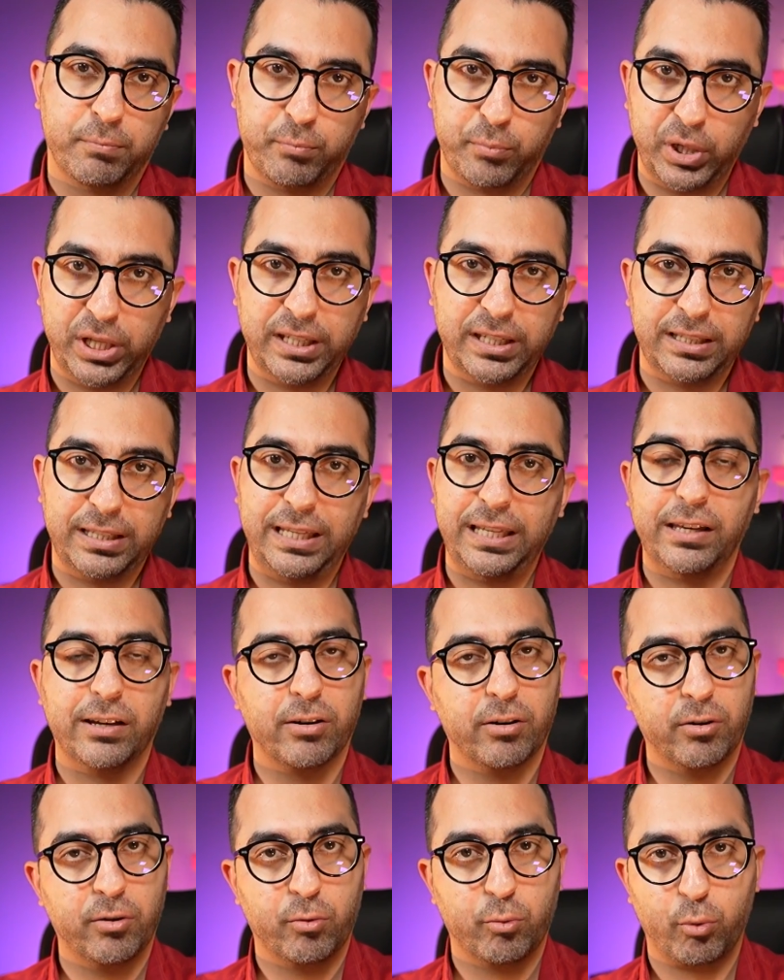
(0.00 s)
bring it
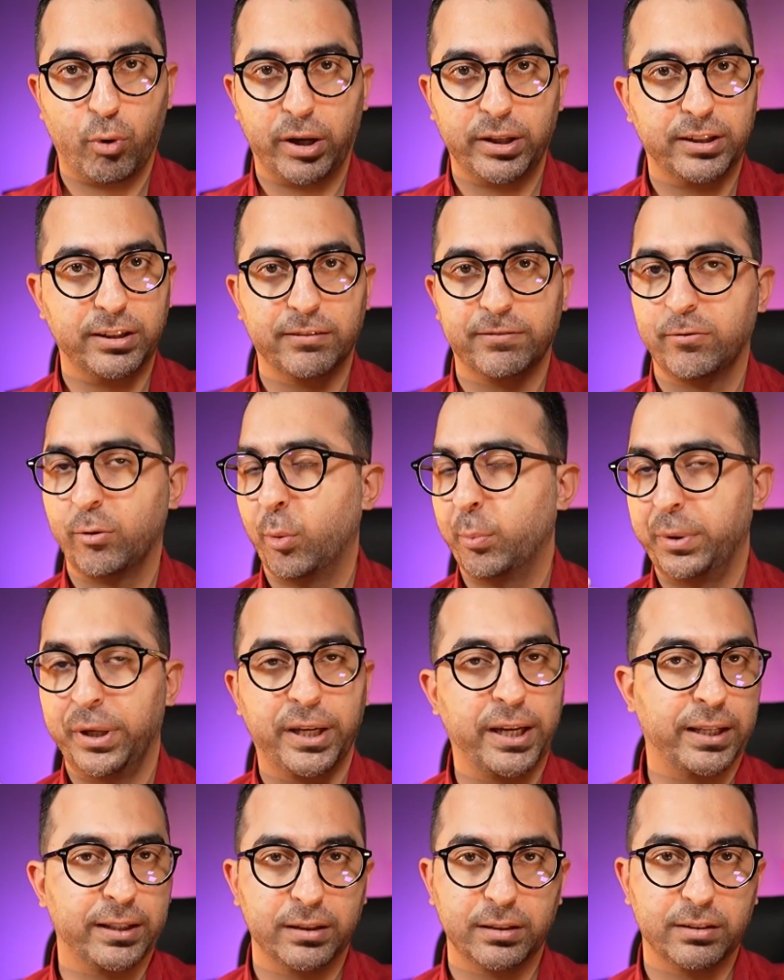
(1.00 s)
here, write it for
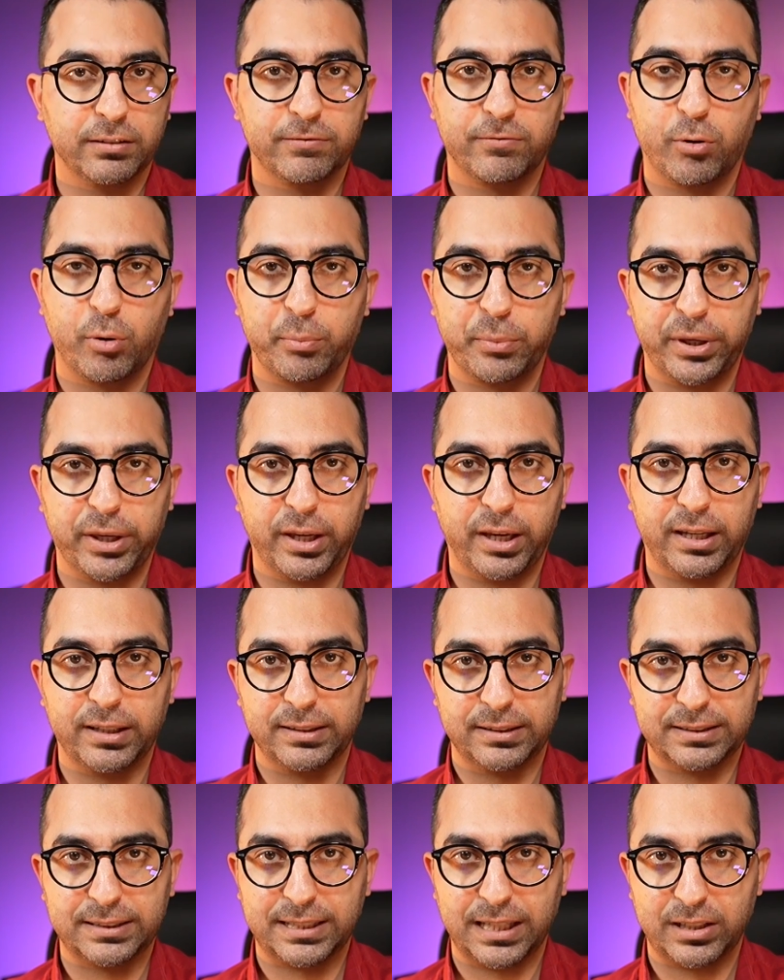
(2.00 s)
me, edit it for me,
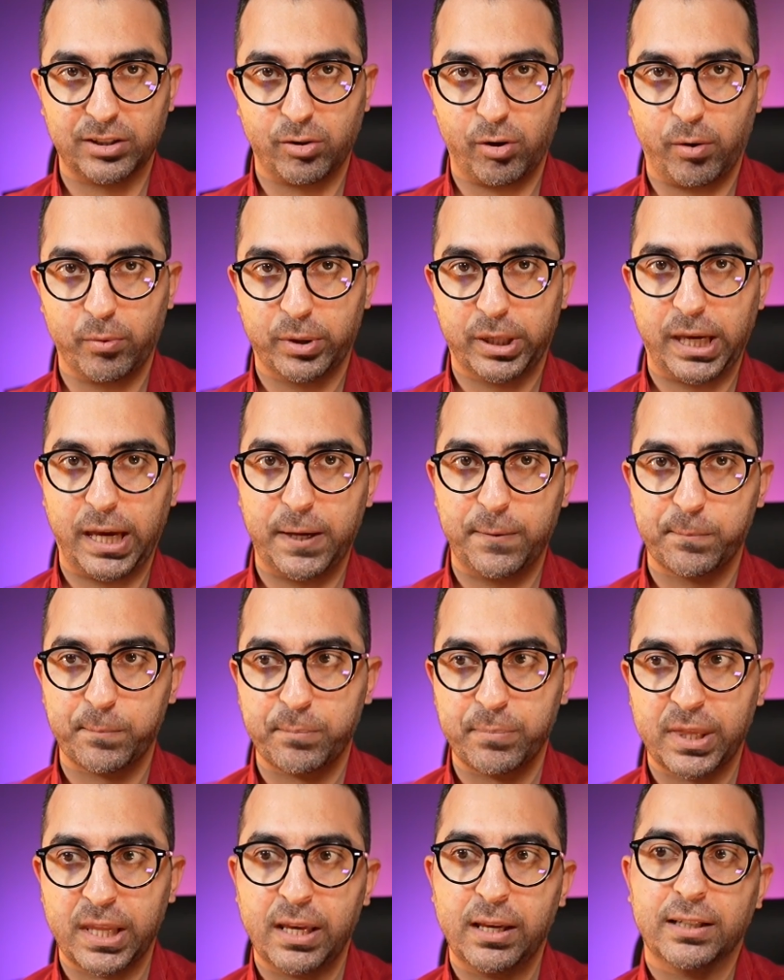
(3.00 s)
and etc. Okay,
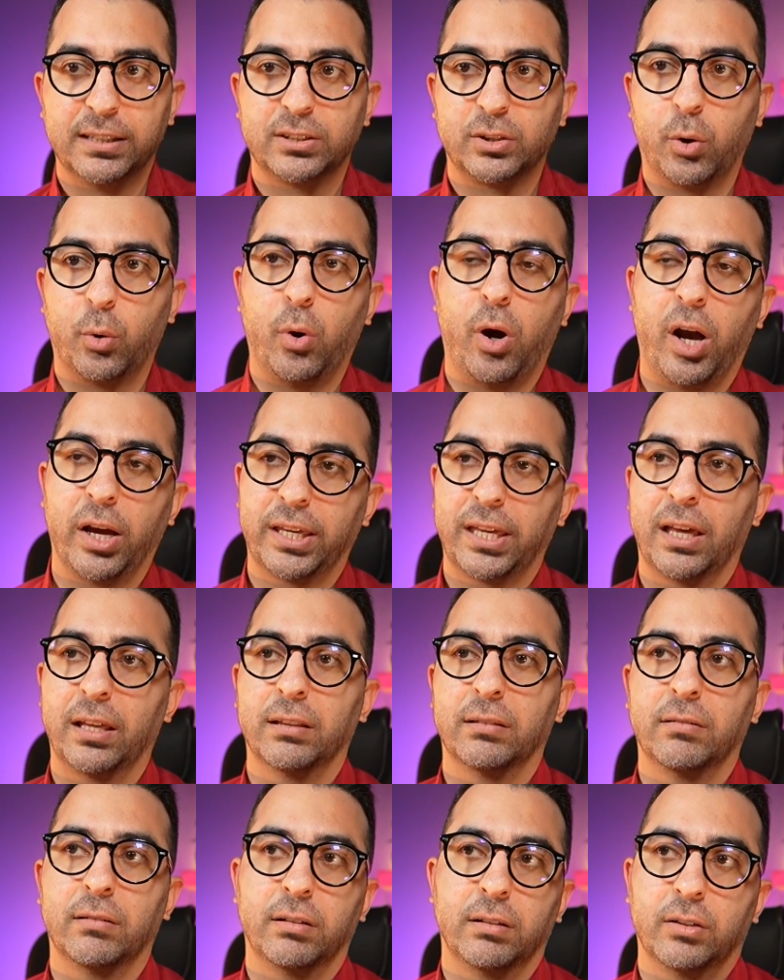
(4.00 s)
so I
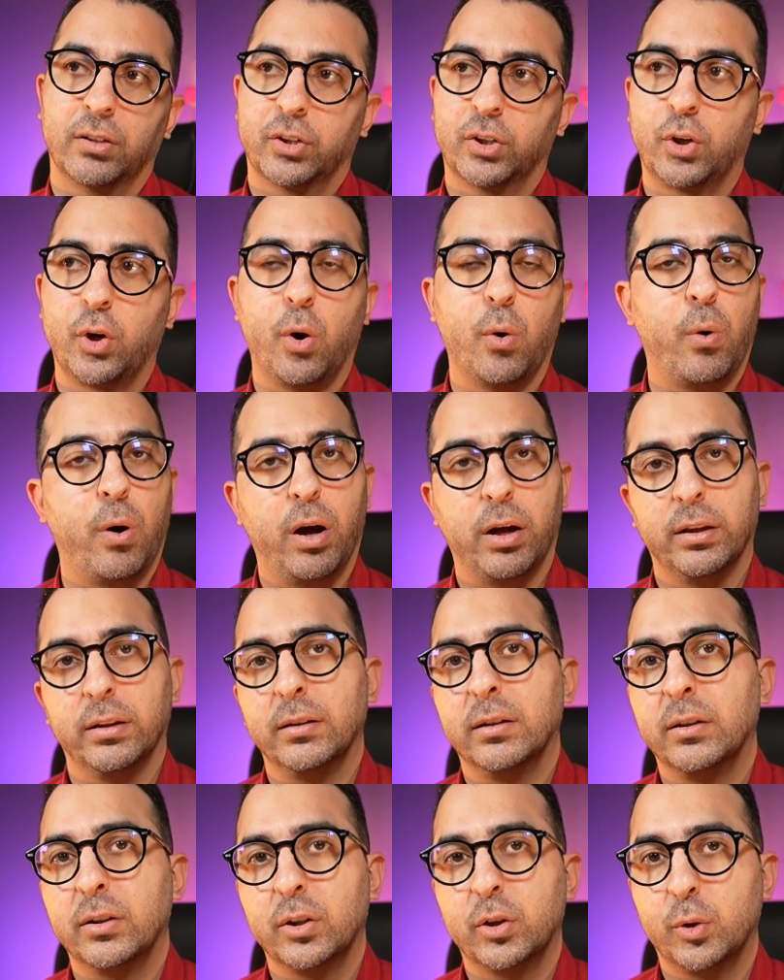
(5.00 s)
can go
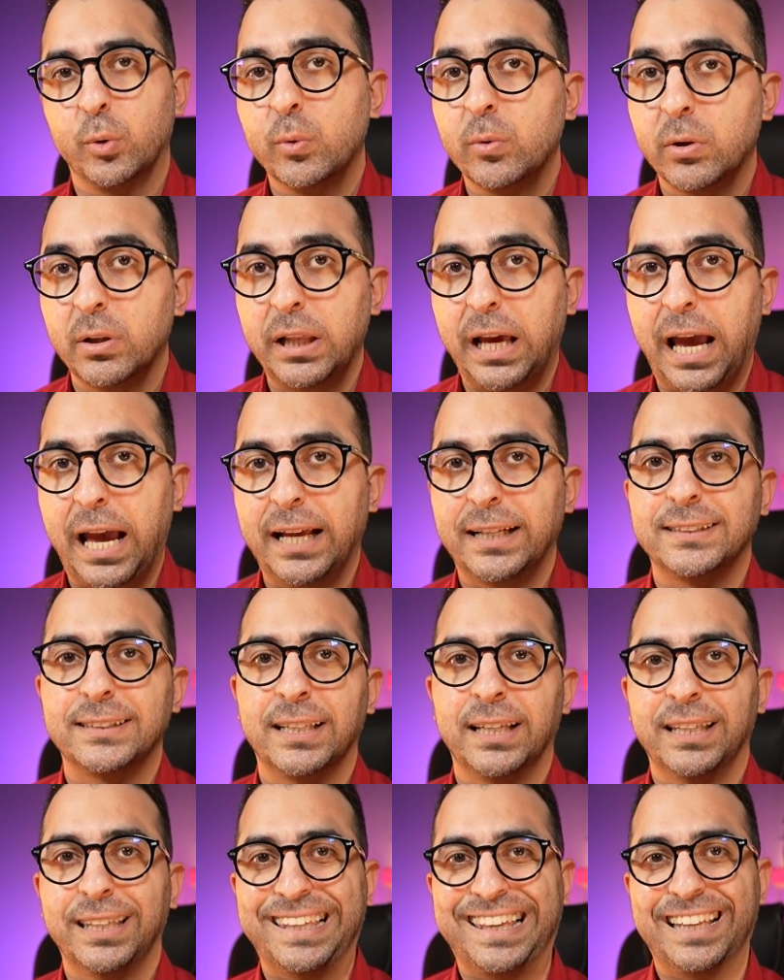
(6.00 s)
on Google
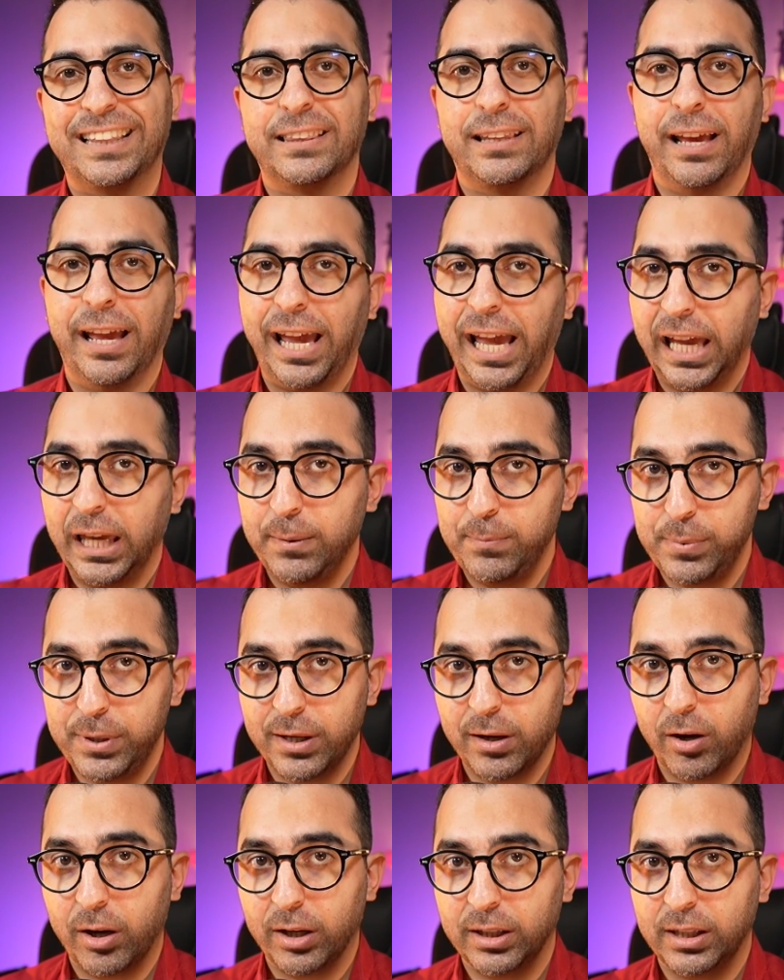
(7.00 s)
Ads, get the
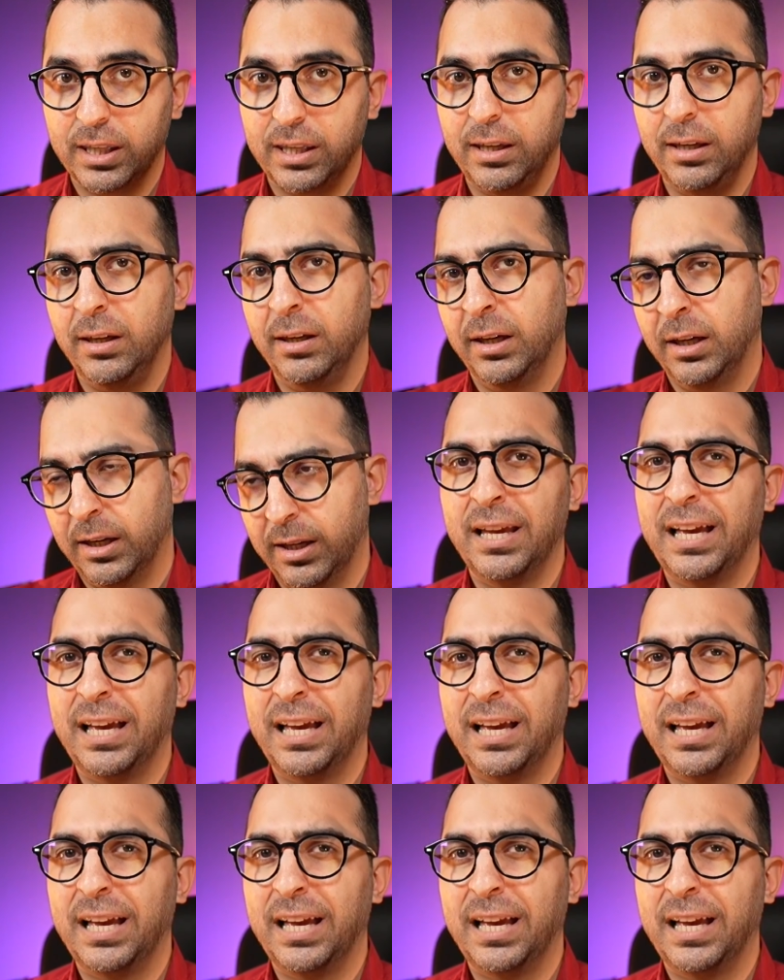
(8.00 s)
API key.